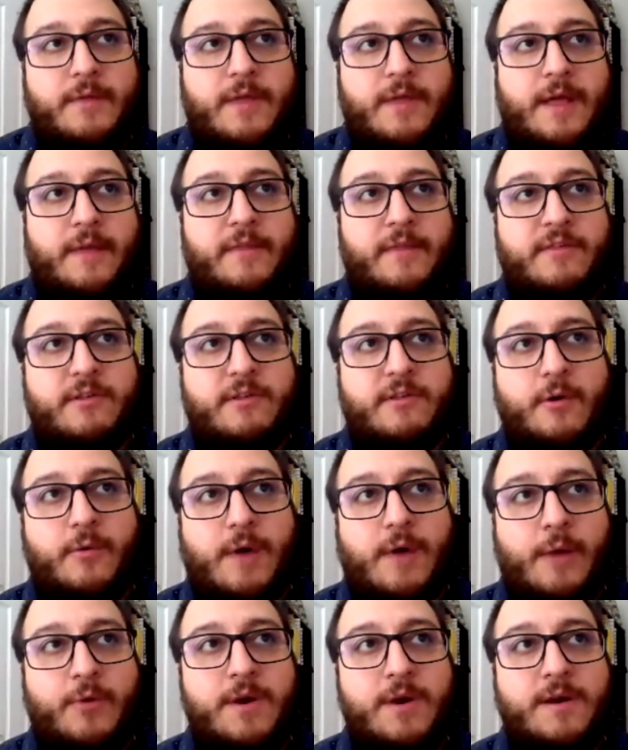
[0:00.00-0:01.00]
that,
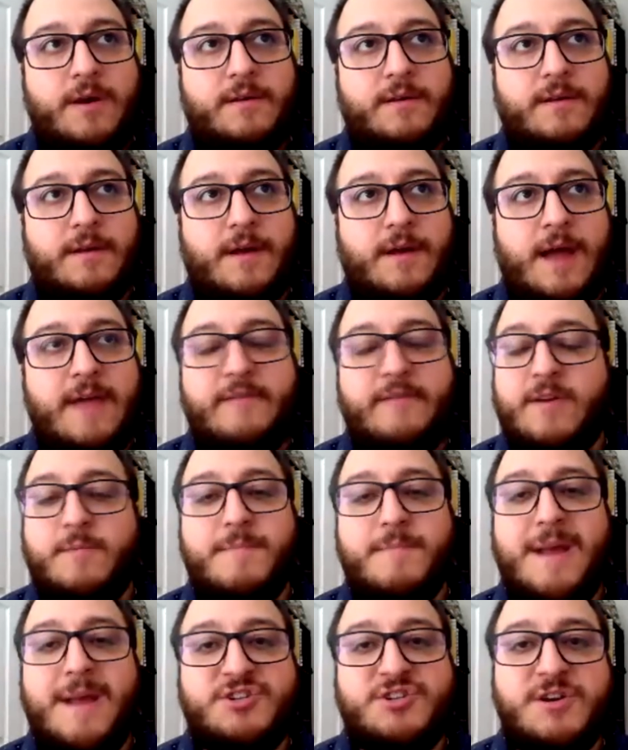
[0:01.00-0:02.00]
so I wouldn't, I
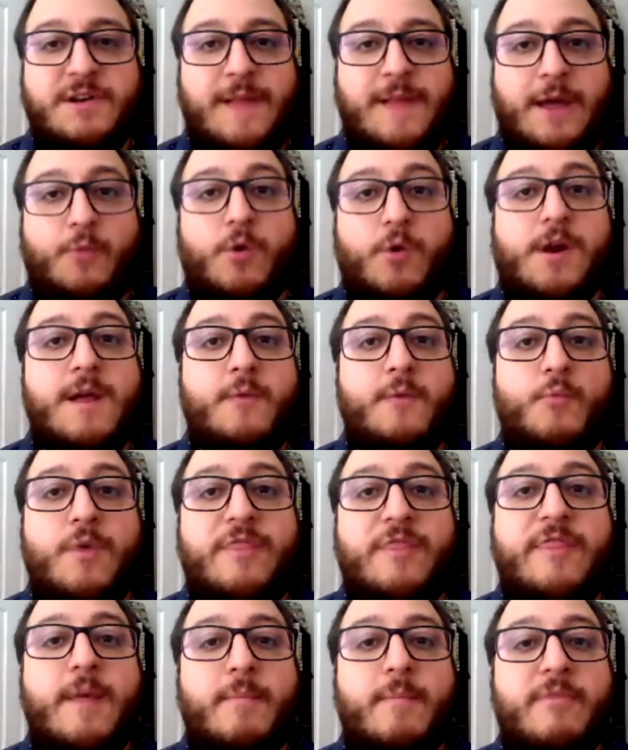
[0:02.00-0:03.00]
haven't mentioned like working
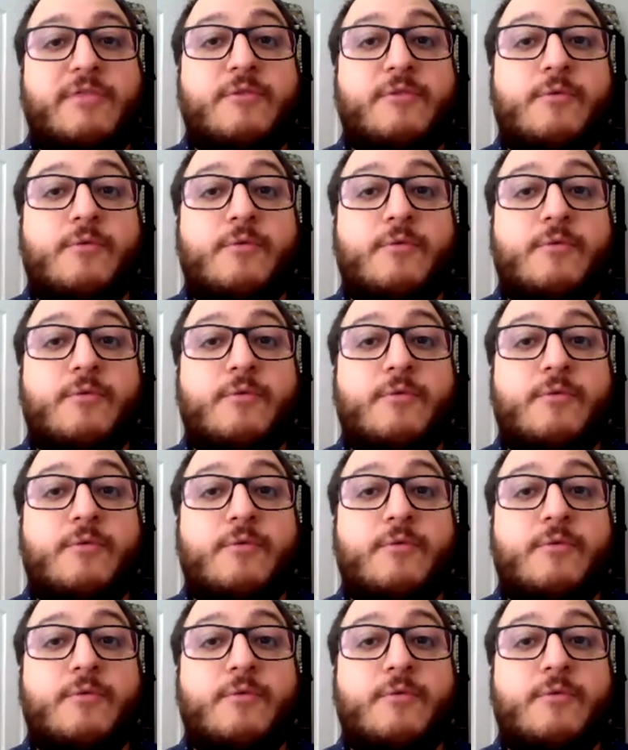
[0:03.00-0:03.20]
with them